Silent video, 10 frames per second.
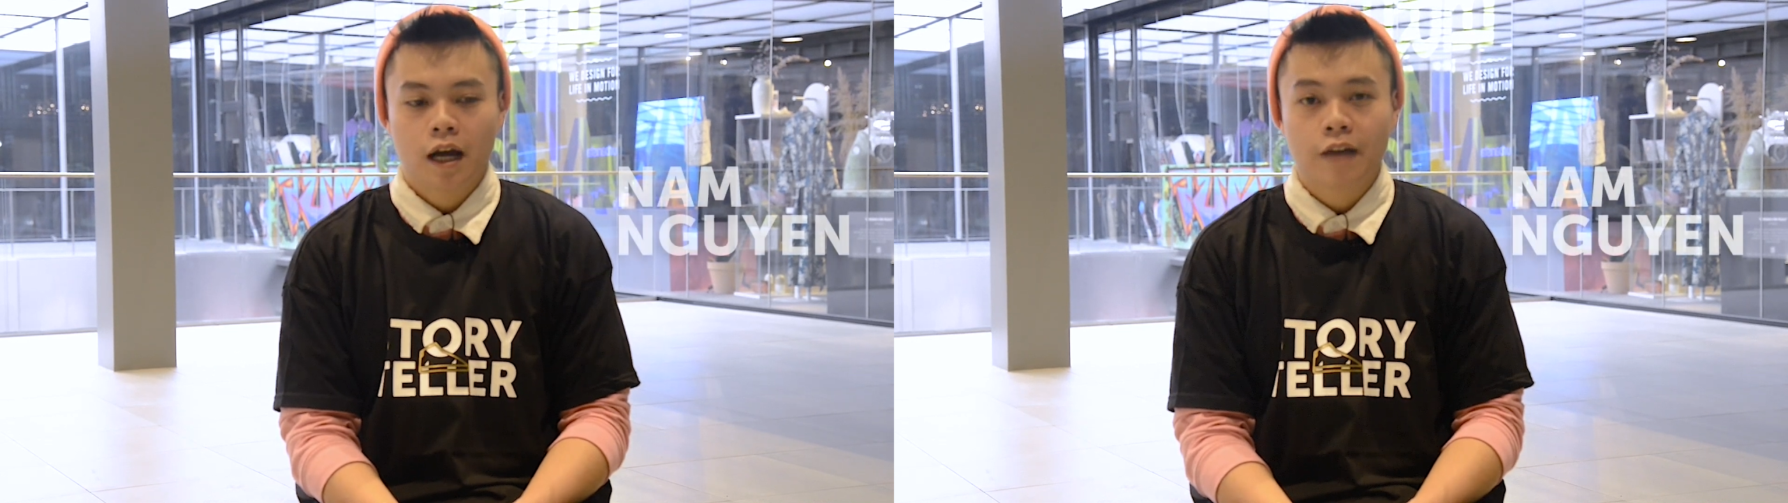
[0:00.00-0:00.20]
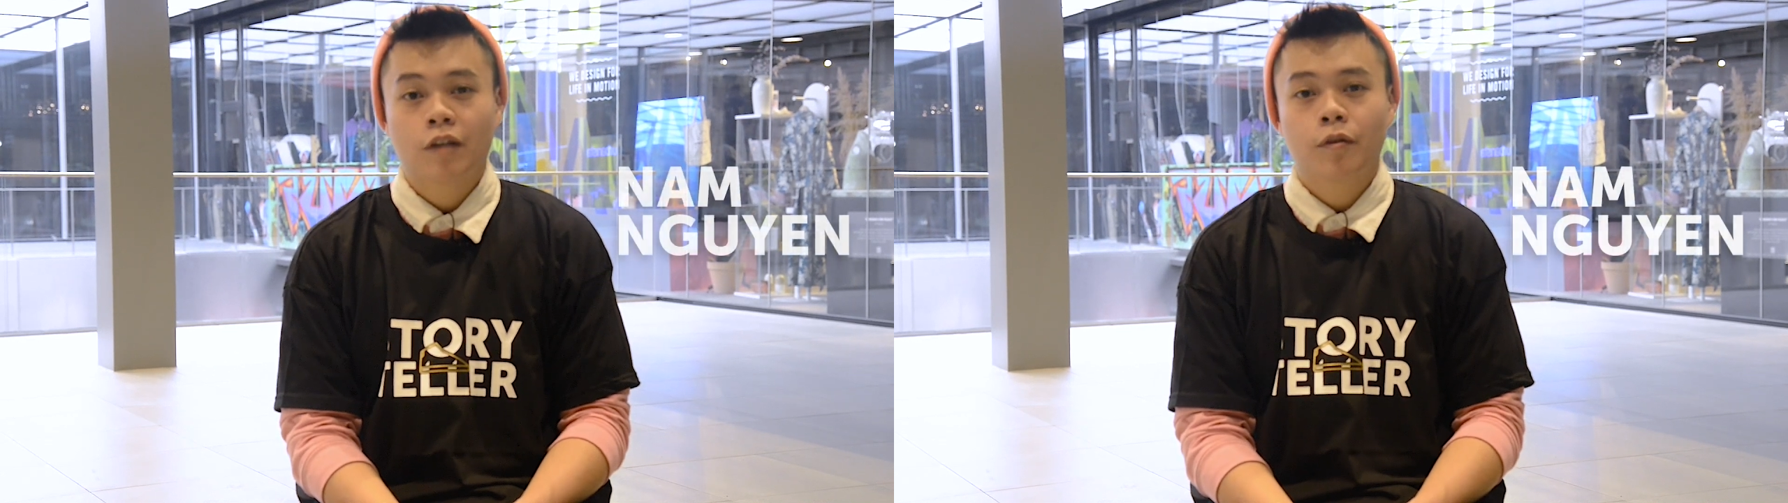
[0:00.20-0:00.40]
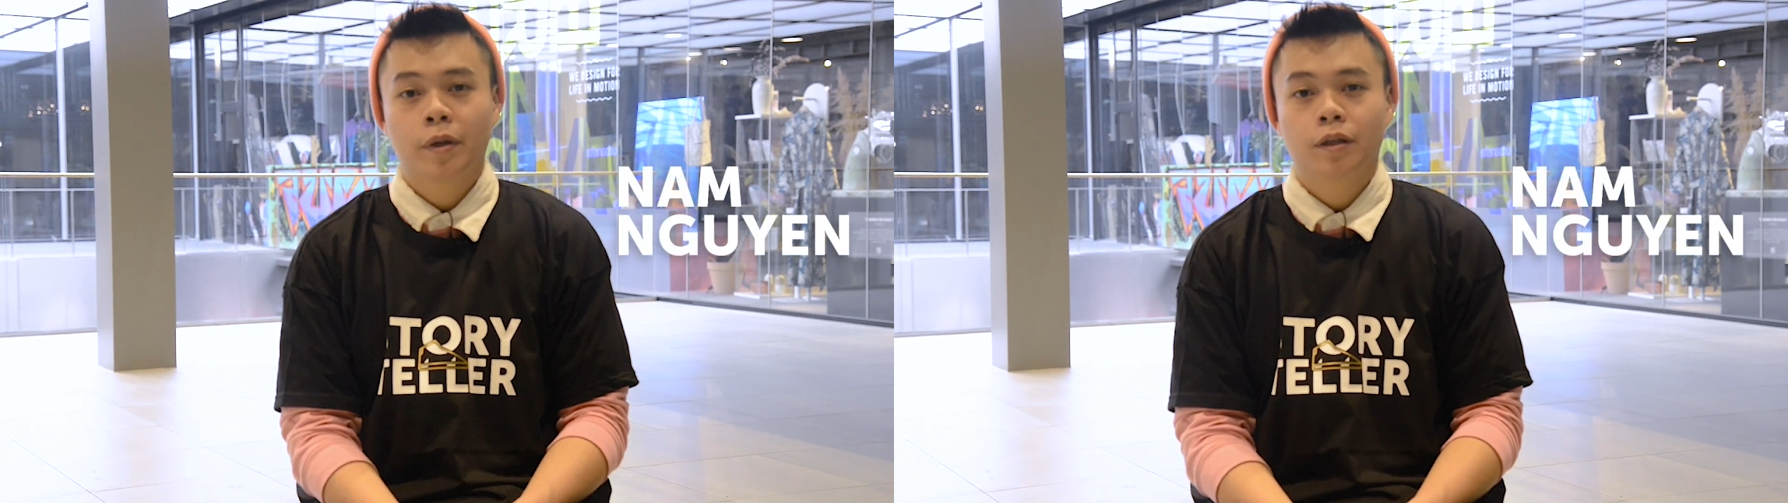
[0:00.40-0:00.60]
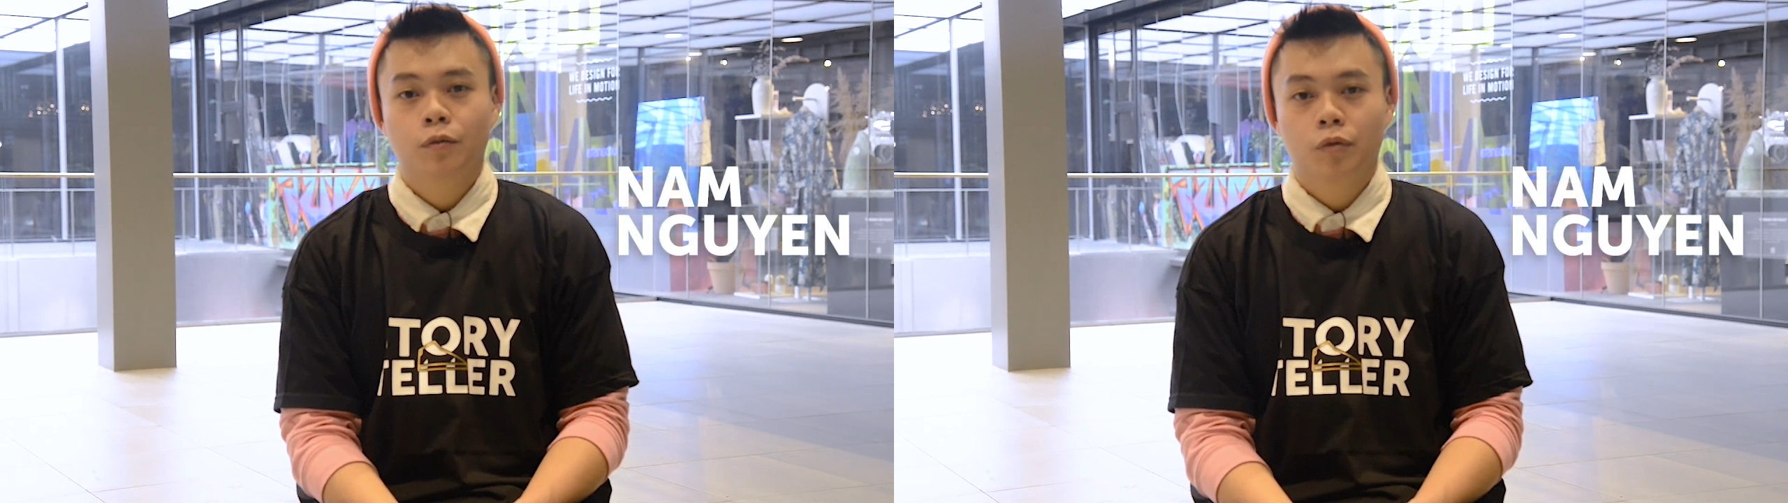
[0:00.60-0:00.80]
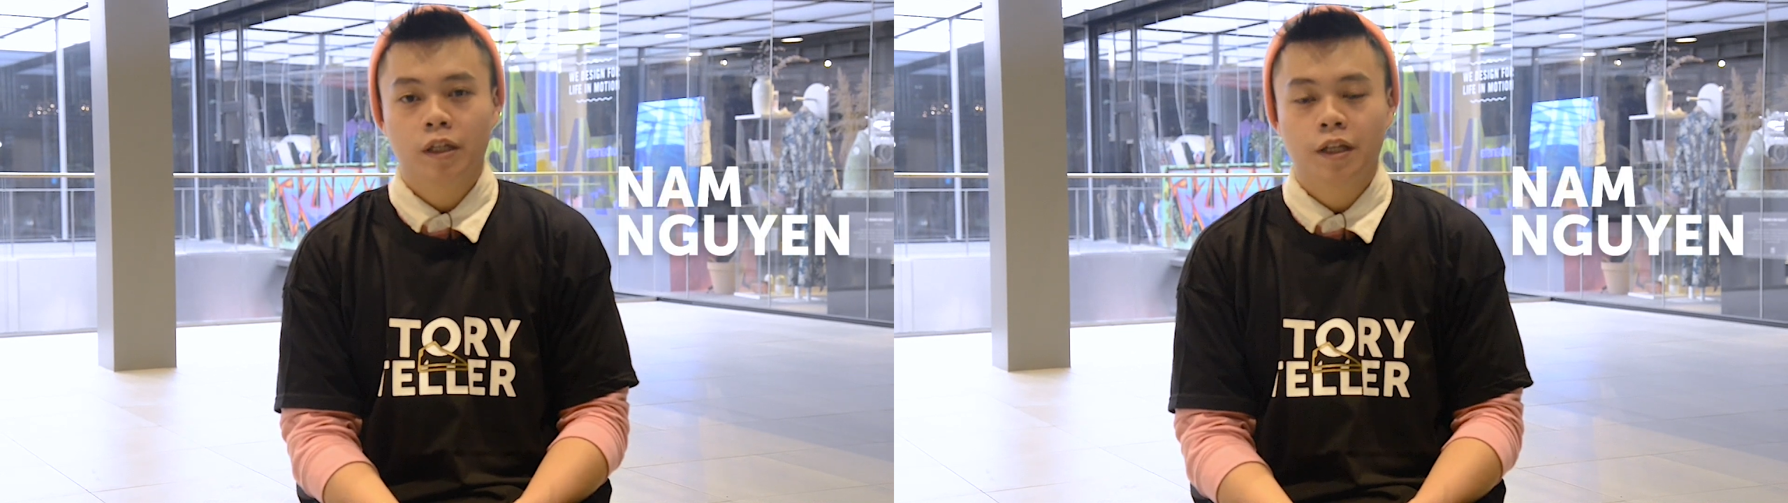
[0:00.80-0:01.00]
I've never
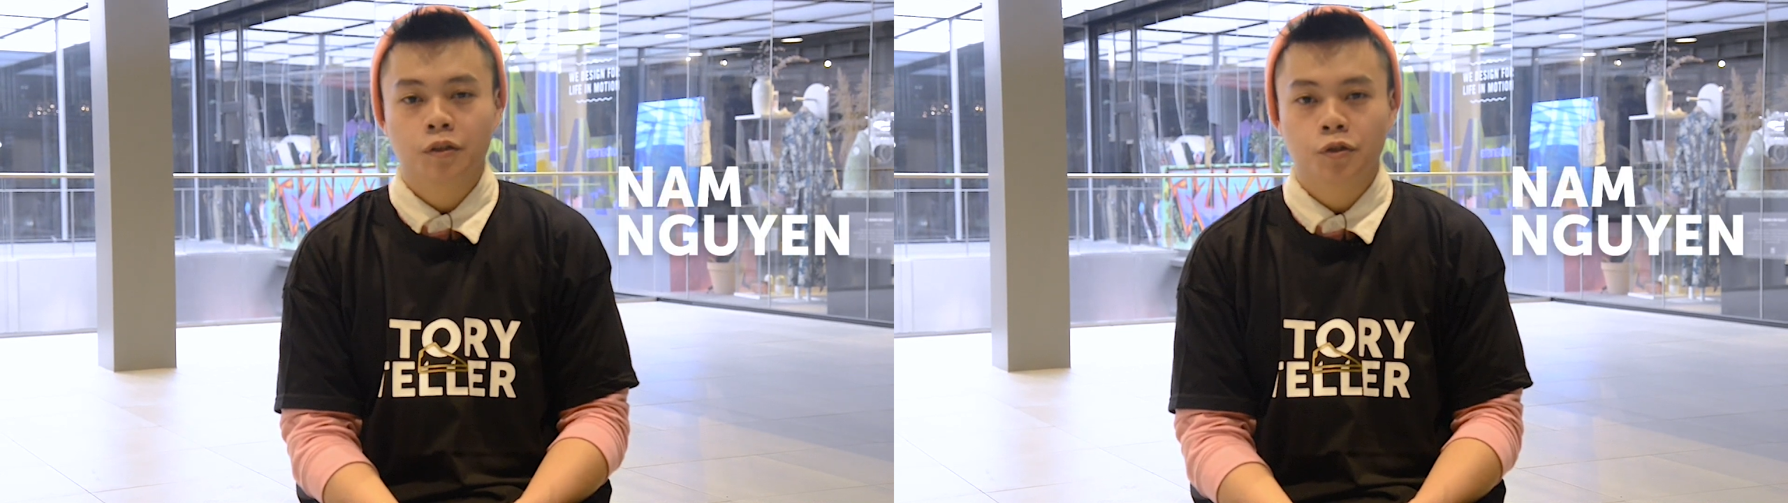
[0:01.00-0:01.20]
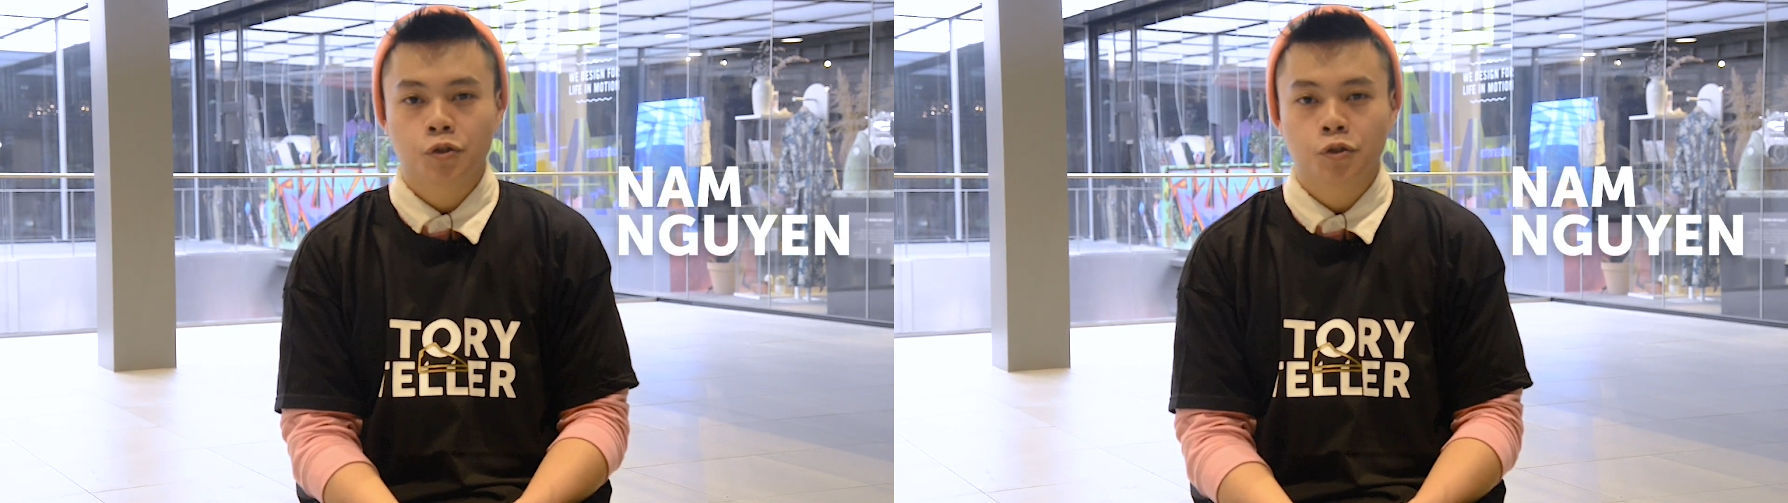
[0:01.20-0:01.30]
been really into